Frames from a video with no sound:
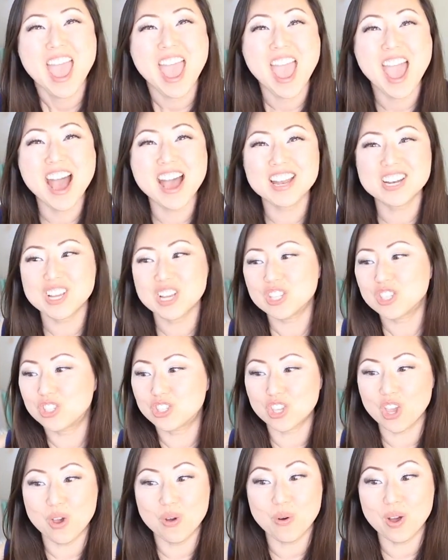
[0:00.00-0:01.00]
And
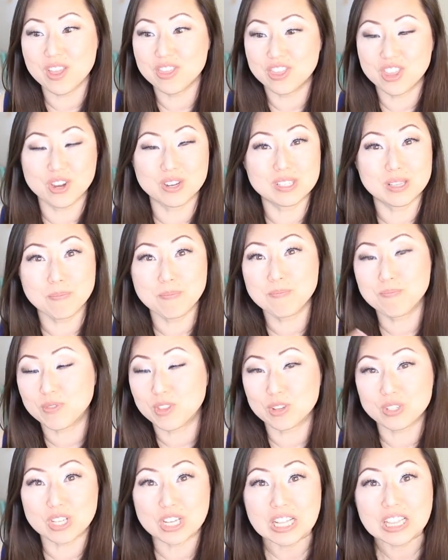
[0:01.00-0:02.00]
so there's
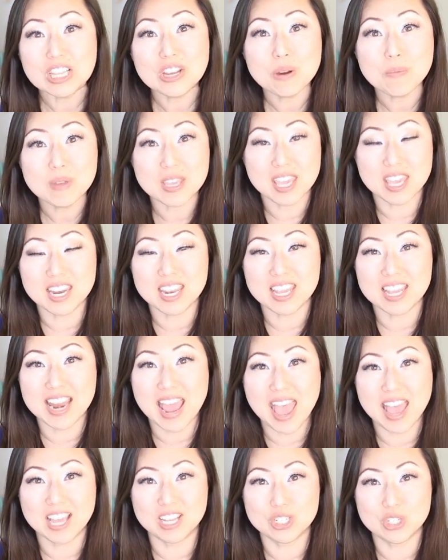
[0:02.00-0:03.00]
a clear beginning and
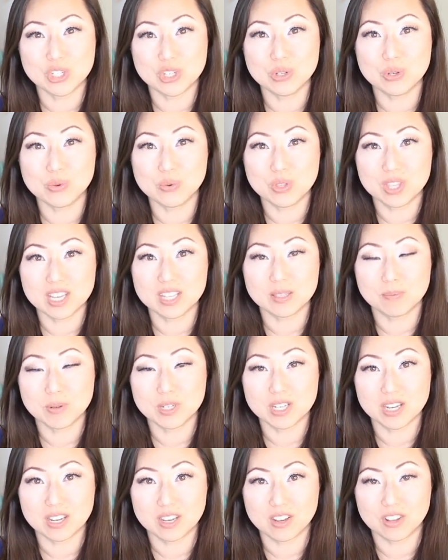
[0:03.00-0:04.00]
end to this
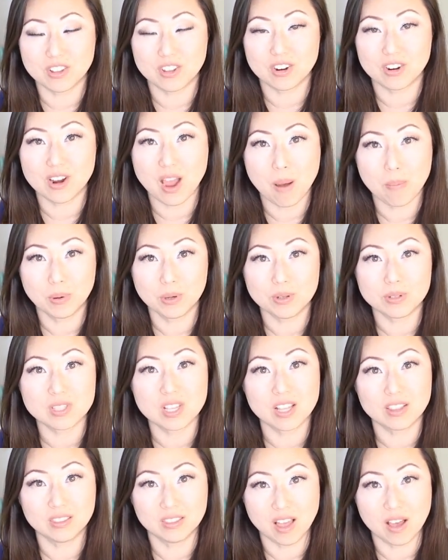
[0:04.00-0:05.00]
particular
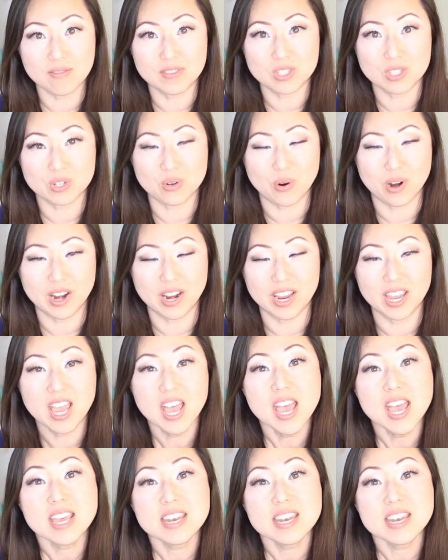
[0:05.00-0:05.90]
couple's love story.